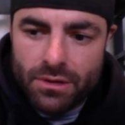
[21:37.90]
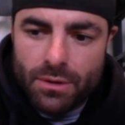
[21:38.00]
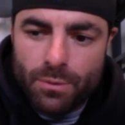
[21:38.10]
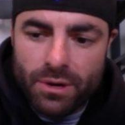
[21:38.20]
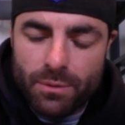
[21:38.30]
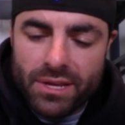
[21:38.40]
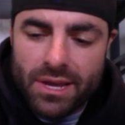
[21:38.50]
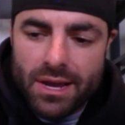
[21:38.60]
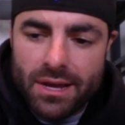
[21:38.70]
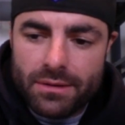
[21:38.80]
where we
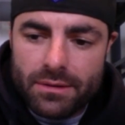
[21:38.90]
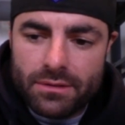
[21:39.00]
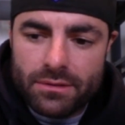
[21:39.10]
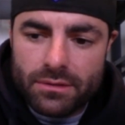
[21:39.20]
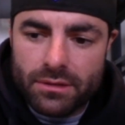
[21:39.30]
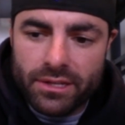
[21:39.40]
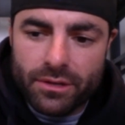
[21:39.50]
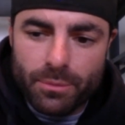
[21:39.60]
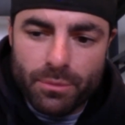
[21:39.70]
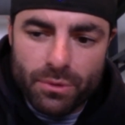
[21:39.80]
had
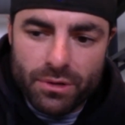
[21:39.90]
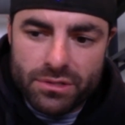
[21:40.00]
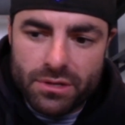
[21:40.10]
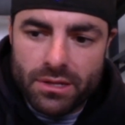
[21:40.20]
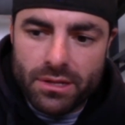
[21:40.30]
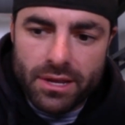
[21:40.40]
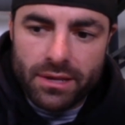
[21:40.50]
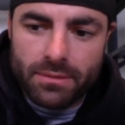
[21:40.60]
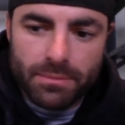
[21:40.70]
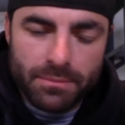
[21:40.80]
leaderboards on
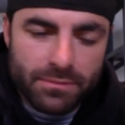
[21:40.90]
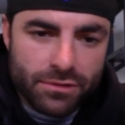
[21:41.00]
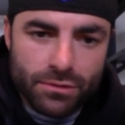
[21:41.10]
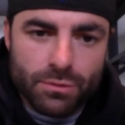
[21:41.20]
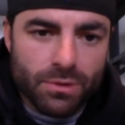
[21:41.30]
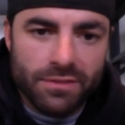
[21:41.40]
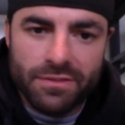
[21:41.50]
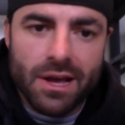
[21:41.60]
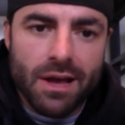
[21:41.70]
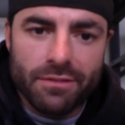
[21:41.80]
like
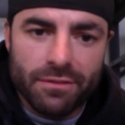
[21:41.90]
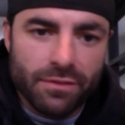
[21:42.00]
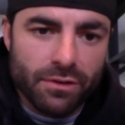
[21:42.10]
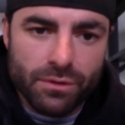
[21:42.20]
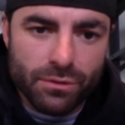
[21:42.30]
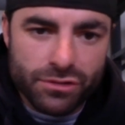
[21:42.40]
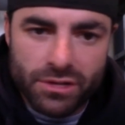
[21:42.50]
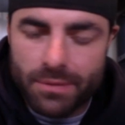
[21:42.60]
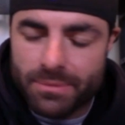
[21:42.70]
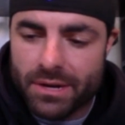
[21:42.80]
225 a vertical
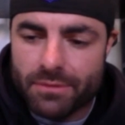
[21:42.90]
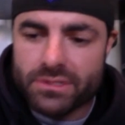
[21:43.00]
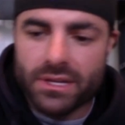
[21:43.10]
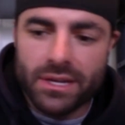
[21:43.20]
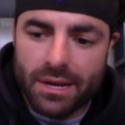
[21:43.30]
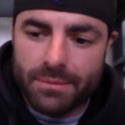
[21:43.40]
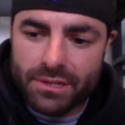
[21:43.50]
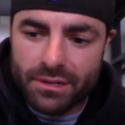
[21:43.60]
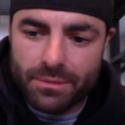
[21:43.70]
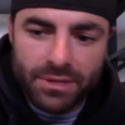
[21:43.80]
jump and i was like i'm
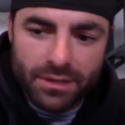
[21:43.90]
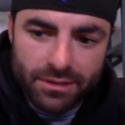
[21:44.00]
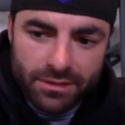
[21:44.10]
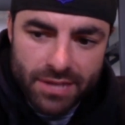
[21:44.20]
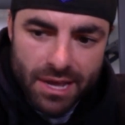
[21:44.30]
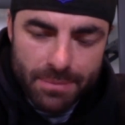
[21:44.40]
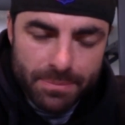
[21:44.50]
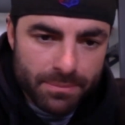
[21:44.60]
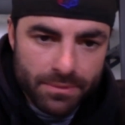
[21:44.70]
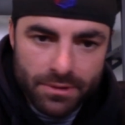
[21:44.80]
going to be on the top
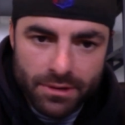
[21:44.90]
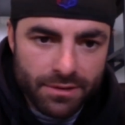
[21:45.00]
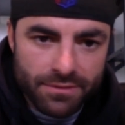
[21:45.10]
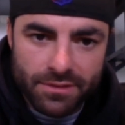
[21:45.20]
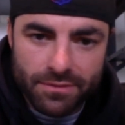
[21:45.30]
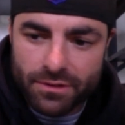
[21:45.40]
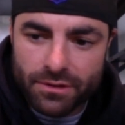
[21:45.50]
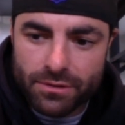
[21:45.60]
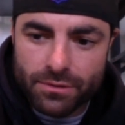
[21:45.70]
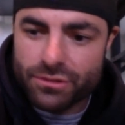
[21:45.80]
of the
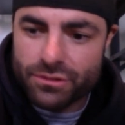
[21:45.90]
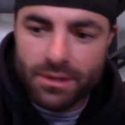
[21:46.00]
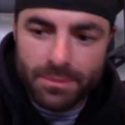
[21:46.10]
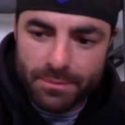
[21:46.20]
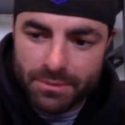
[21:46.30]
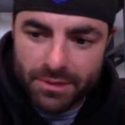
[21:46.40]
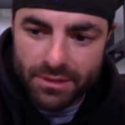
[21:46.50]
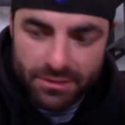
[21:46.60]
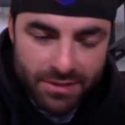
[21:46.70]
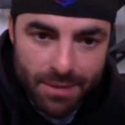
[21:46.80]
vertical jump i'm going to be
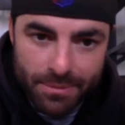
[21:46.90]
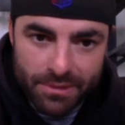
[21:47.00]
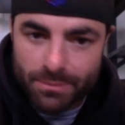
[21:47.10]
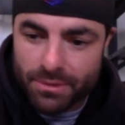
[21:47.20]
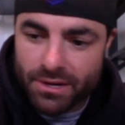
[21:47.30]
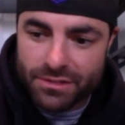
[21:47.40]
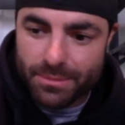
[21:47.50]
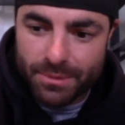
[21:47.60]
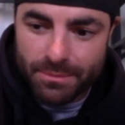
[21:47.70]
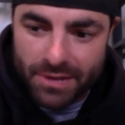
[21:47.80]
the top on the broad
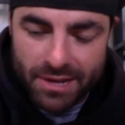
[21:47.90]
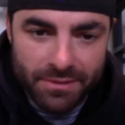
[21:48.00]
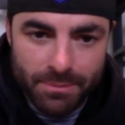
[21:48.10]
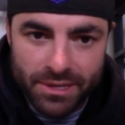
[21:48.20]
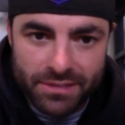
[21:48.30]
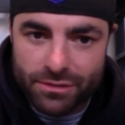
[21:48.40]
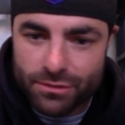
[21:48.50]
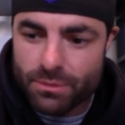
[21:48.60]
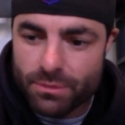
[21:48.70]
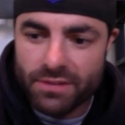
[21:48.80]
jump i'm going to have the best
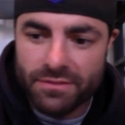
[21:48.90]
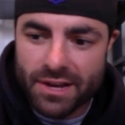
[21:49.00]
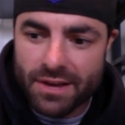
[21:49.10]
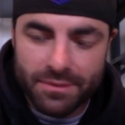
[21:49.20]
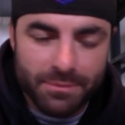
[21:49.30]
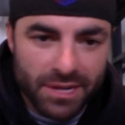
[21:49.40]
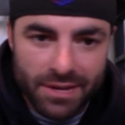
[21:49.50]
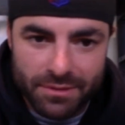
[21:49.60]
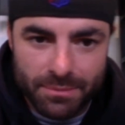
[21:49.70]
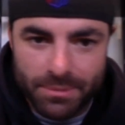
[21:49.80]
225 i'm going to
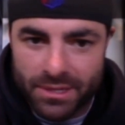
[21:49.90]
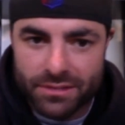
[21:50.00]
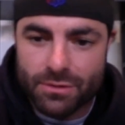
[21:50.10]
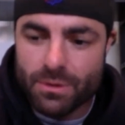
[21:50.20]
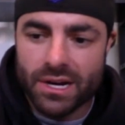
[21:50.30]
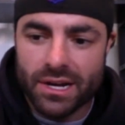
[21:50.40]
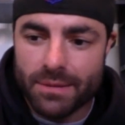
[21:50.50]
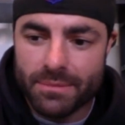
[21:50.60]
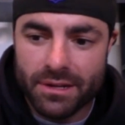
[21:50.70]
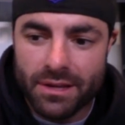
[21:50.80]
have the biggest squat
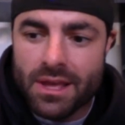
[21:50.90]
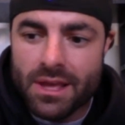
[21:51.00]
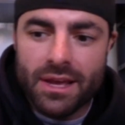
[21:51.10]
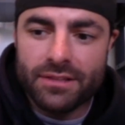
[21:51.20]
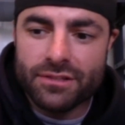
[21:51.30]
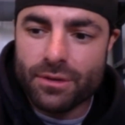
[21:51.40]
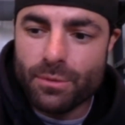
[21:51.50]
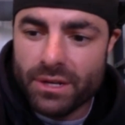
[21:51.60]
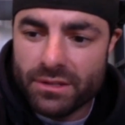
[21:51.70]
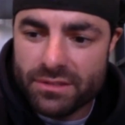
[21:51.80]
i'm going to and so
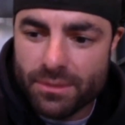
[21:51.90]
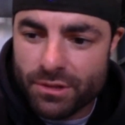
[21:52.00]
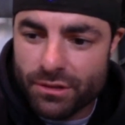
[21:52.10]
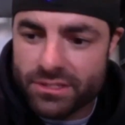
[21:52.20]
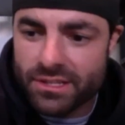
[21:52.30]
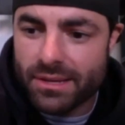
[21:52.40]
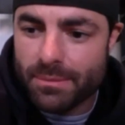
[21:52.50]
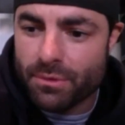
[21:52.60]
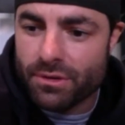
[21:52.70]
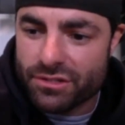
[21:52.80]
when someone looks at that
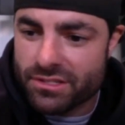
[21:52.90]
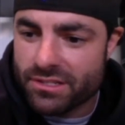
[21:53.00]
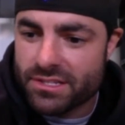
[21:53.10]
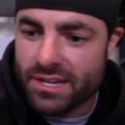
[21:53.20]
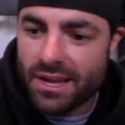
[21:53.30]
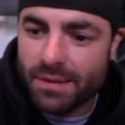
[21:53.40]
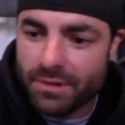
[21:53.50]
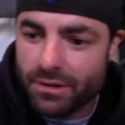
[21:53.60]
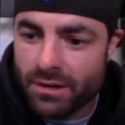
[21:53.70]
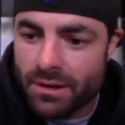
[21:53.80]
board she's going to say
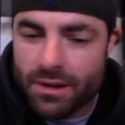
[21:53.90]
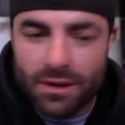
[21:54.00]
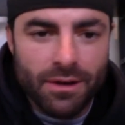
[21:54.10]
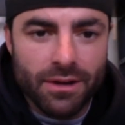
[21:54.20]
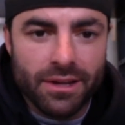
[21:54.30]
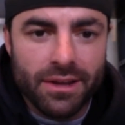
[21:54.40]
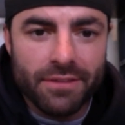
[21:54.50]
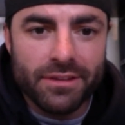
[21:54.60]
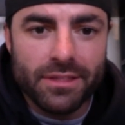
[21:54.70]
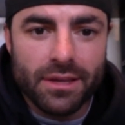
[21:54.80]
ebner on
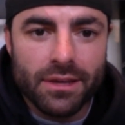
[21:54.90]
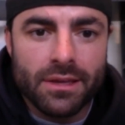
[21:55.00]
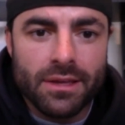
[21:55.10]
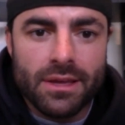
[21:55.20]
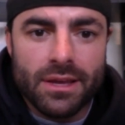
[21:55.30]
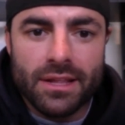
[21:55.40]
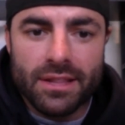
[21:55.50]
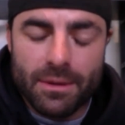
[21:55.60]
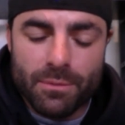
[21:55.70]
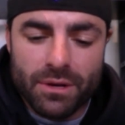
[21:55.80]
everything and
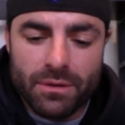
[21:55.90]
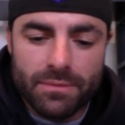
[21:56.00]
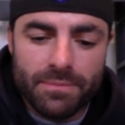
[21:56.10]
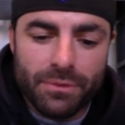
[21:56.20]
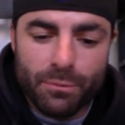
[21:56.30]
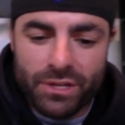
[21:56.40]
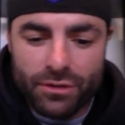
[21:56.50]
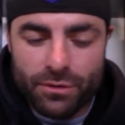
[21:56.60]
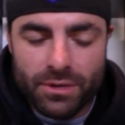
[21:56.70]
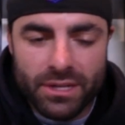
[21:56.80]
then when we
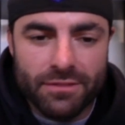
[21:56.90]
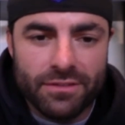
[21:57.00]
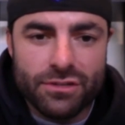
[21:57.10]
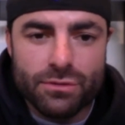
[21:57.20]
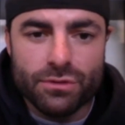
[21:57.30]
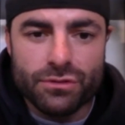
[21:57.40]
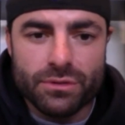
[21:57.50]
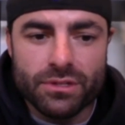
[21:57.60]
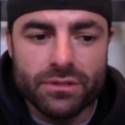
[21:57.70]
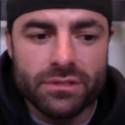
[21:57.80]
do individual
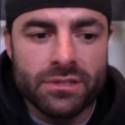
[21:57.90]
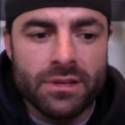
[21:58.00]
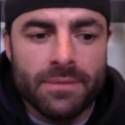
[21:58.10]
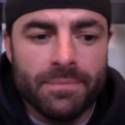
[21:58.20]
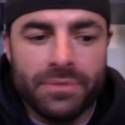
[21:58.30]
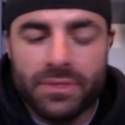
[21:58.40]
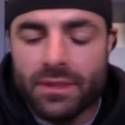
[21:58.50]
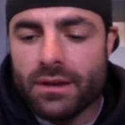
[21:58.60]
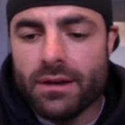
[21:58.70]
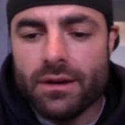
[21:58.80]
drills
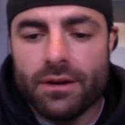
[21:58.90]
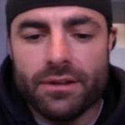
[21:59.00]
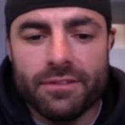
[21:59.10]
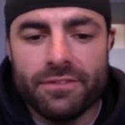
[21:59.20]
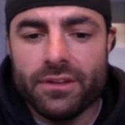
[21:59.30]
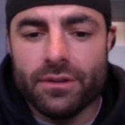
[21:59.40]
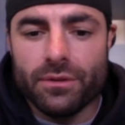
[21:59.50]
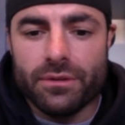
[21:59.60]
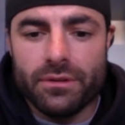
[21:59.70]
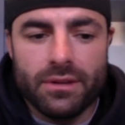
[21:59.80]
uh, on the
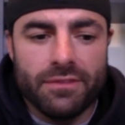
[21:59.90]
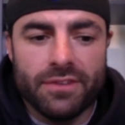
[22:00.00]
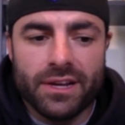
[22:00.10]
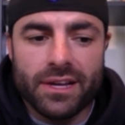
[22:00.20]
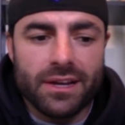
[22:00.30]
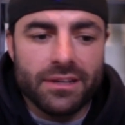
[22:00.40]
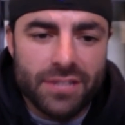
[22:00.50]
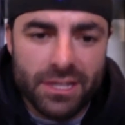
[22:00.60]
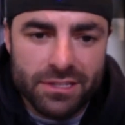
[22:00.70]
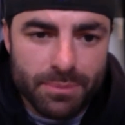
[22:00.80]
field, if I got a
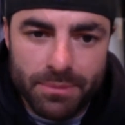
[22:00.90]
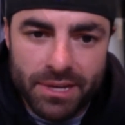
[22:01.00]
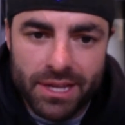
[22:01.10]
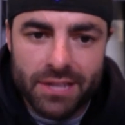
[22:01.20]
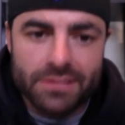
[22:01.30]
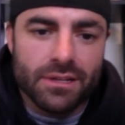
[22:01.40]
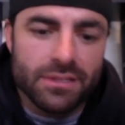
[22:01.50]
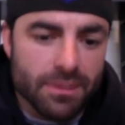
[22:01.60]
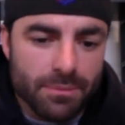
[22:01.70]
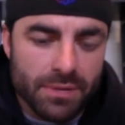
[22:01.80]
chance to put my hands on
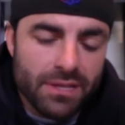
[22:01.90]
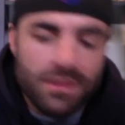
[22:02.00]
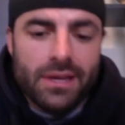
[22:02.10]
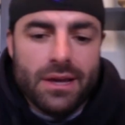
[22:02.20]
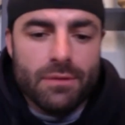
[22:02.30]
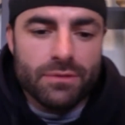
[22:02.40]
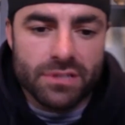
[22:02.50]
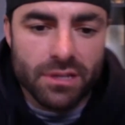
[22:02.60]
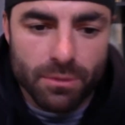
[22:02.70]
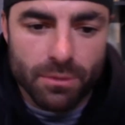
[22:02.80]
somebody, like I was
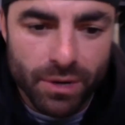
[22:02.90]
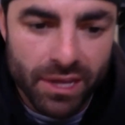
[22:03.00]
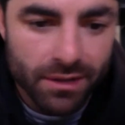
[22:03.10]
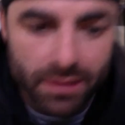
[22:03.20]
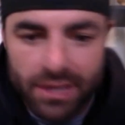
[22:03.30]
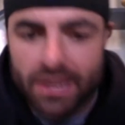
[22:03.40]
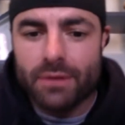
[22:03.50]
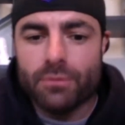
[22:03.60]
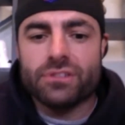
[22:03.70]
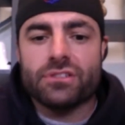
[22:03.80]
gonna win. Like I was